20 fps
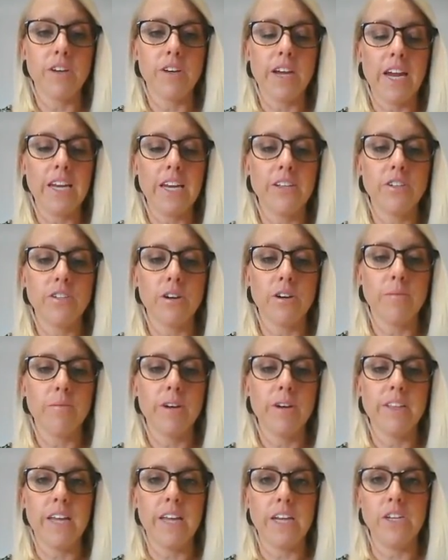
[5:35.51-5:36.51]
so each dot
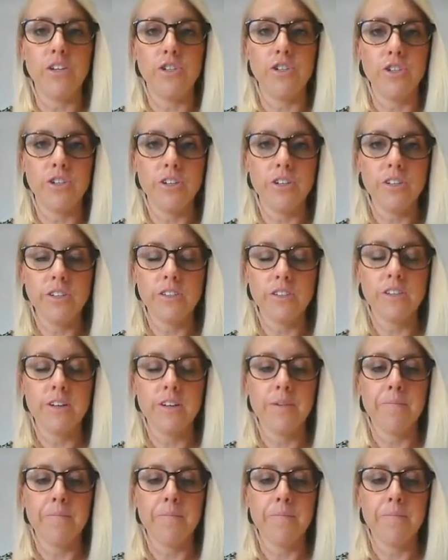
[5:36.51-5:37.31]
point that you choose,